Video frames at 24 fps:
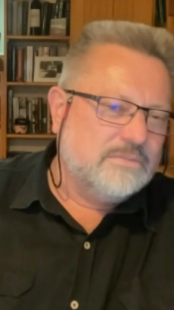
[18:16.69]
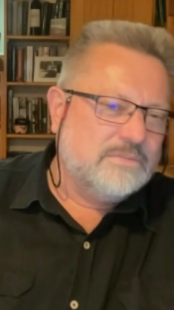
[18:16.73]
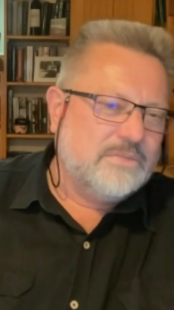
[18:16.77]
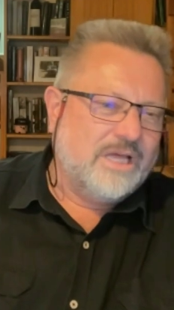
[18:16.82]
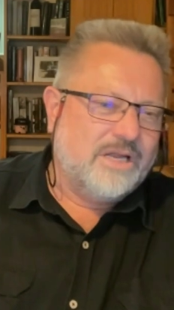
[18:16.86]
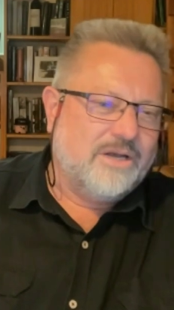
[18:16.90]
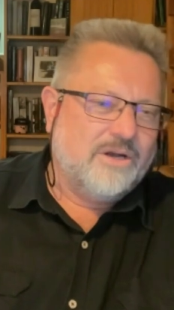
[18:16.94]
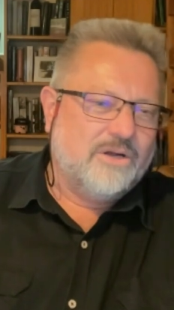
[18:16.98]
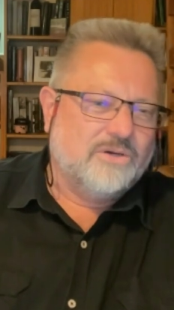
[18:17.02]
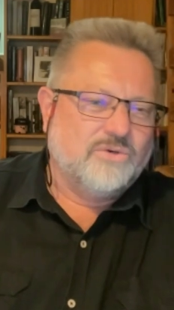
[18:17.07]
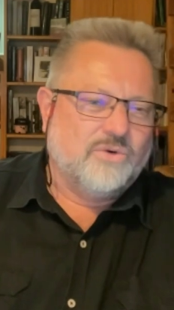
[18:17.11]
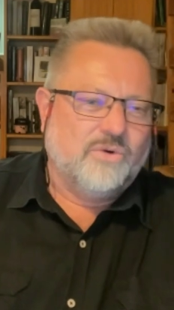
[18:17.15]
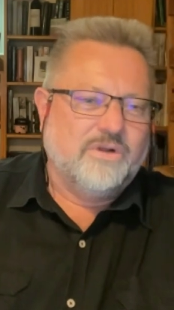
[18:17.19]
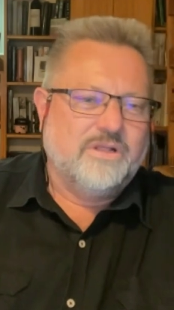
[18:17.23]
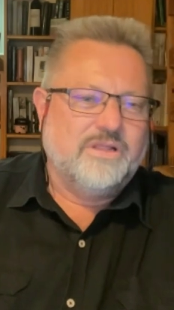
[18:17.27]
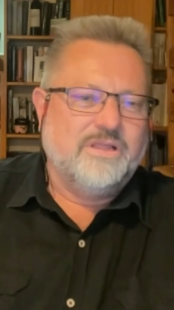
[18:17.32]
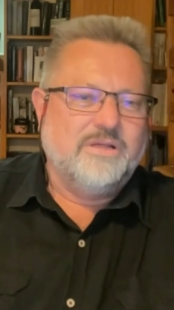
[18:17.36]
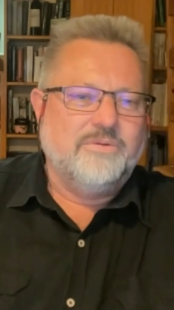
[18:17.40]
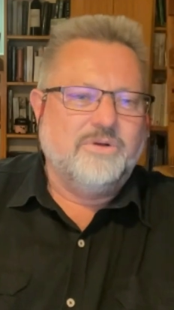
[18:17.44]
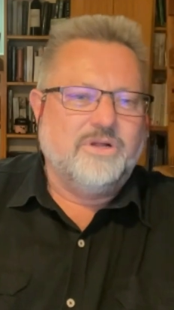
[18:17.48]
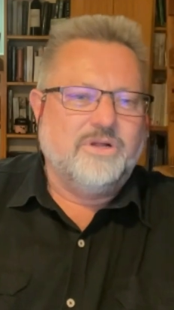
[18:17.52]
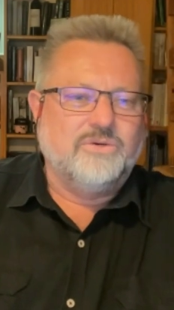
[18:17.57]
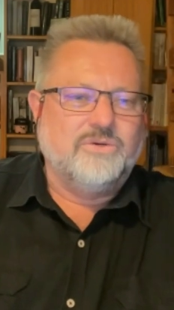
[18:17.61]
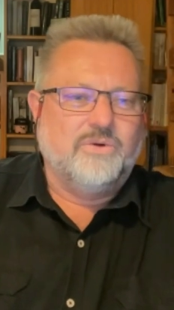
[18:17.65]
They're not all of
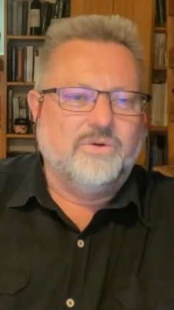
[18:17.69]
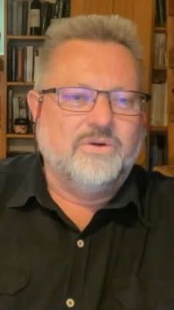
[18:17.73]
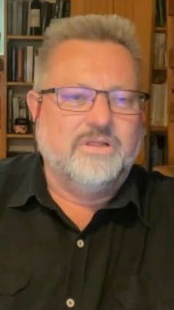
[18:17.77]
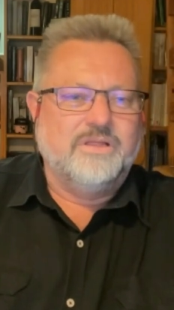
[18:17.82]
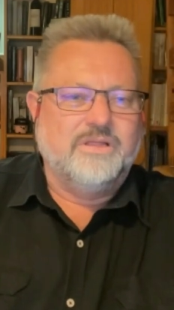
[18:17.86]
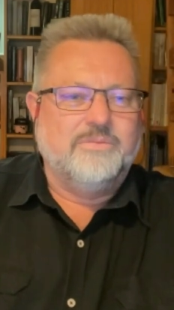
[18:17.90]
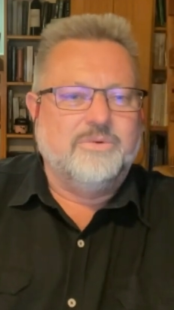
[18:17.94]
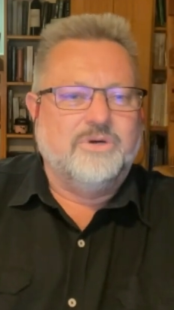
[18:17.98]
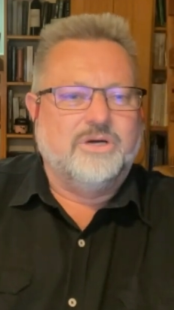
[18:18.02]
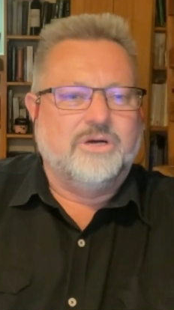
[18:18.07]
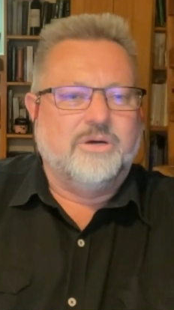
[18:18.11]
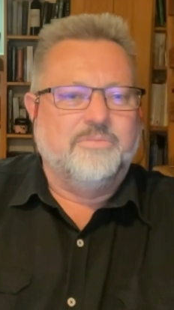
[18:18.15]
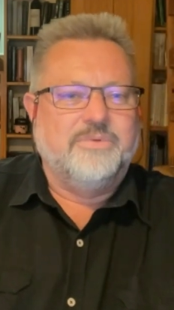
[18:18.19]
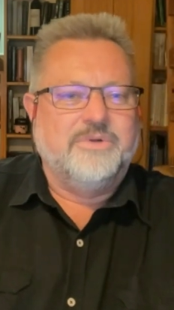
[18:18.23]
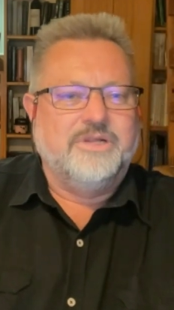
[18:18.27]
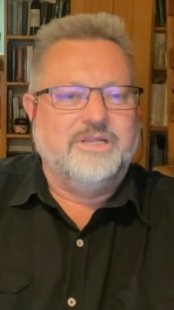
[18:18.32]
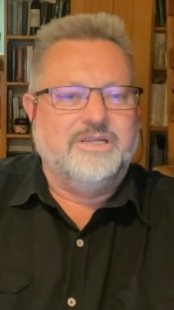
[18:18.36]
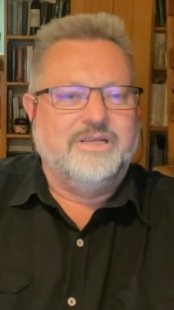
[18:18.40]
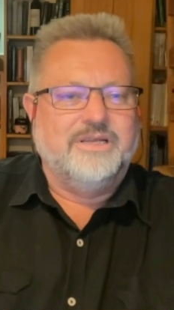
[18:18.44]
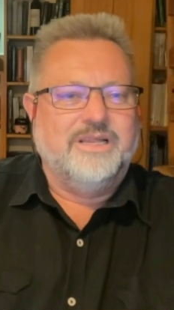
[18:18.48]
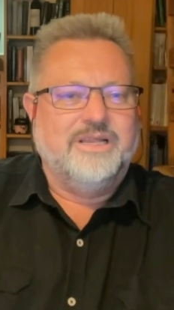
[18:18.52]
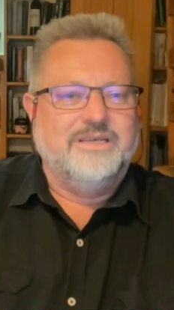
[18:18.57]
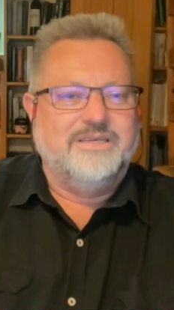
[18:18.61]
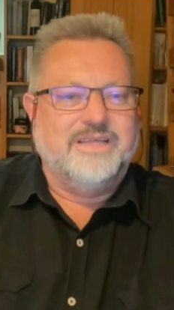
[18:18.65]
them. Not all of them are
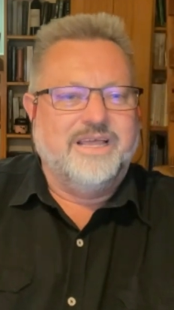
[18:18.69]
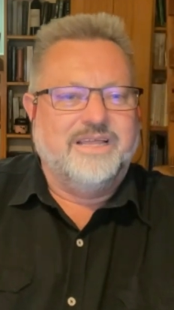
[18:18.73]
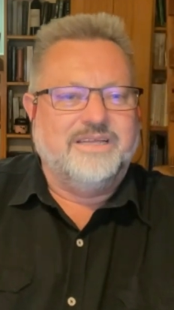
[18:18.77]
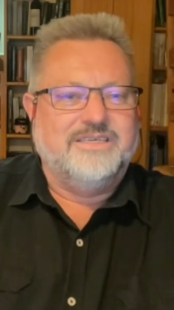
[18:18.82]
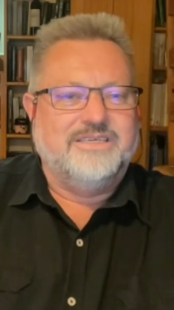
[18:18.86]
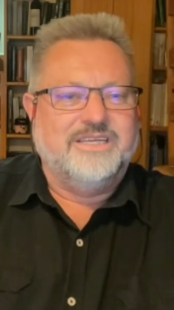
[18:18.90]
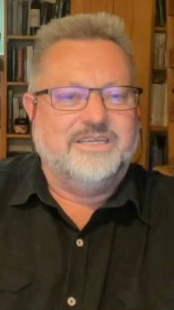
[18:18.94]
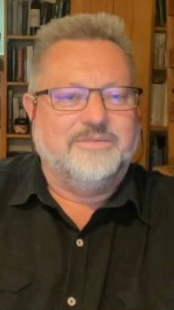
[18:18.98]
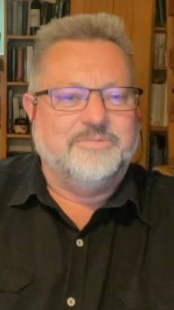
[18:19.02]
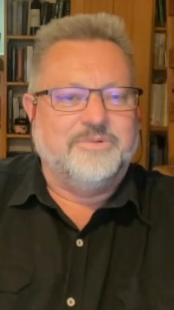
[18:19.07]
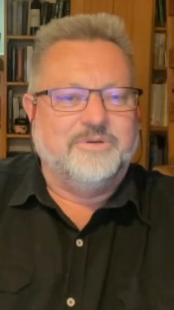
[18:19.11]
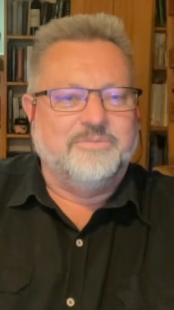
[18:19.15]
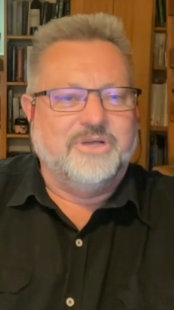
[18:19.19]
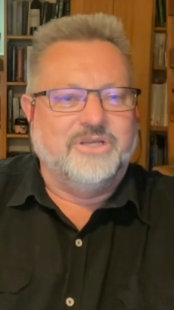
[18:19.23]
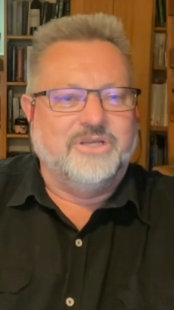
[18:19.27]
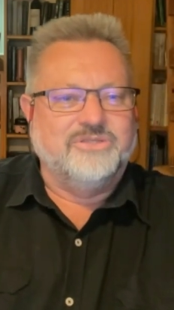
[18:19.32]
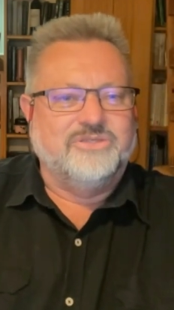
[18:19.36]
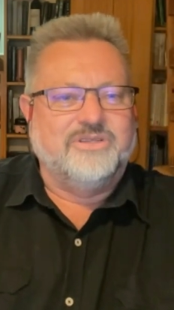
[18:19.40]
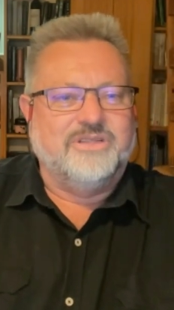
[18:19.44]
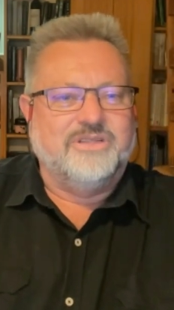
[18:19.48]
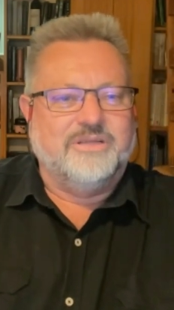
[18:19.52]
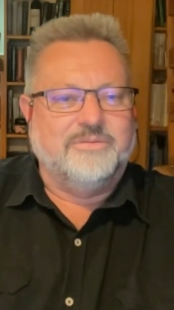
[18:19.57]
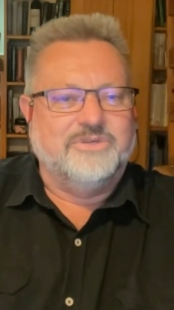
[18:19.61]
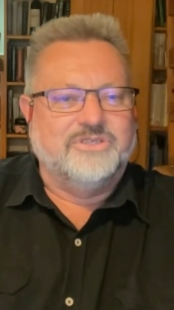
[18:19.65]
completely dead yet, but
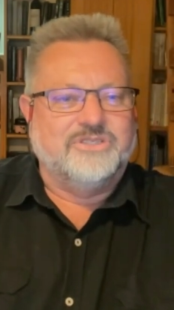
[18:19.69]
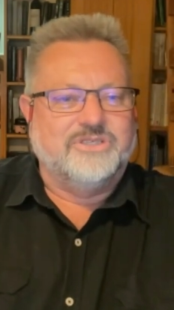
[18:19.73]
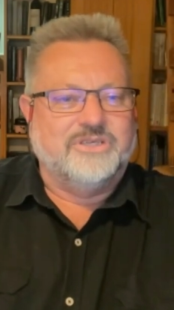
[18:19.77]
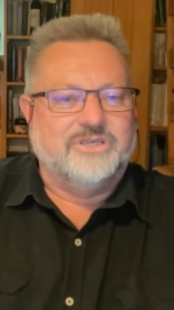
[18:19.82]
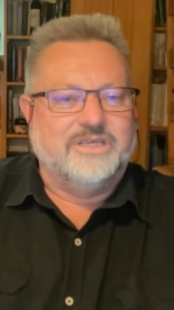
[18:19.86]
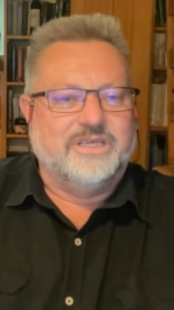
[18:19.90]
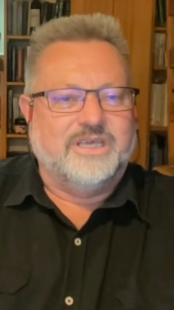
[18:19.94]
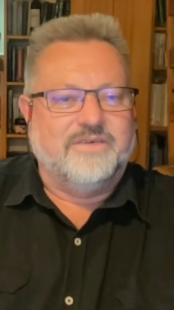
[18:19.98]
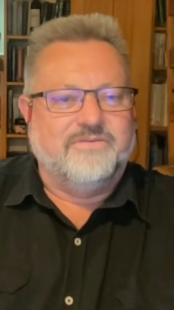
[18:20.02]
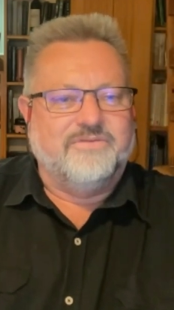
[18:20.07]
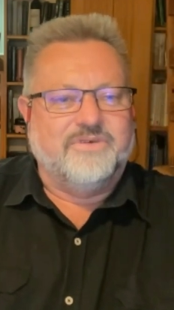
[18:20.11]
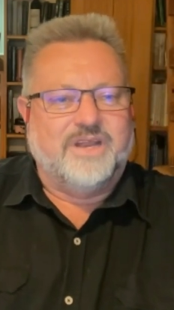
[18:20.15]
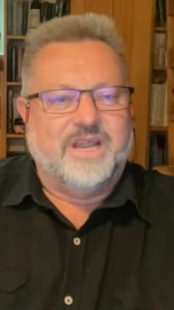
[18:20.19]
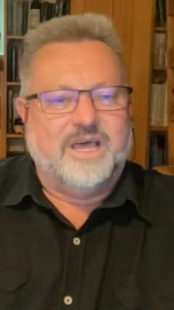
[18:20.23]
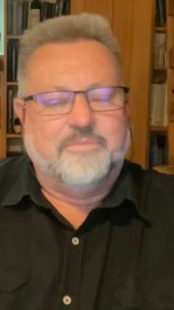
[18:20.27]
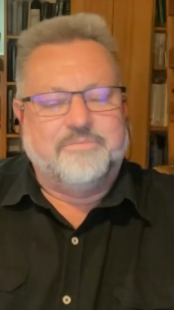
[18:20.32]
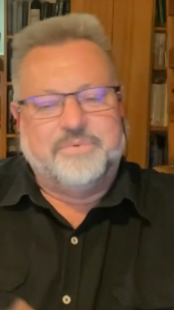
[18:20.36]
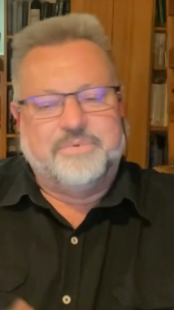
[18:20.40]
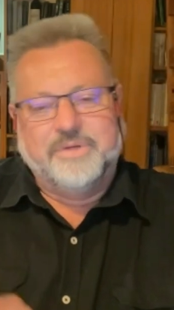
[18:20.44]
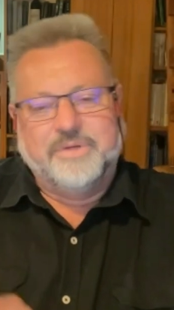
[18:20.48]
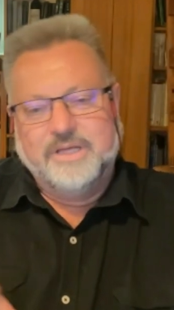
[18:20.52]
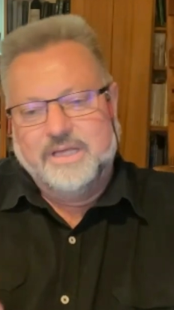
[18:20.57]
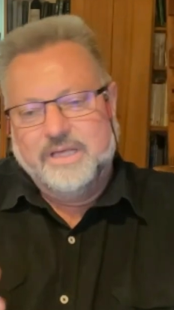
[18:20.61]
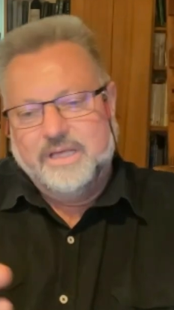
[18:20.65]
most of them are sort of given
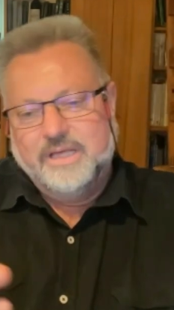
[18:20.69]
up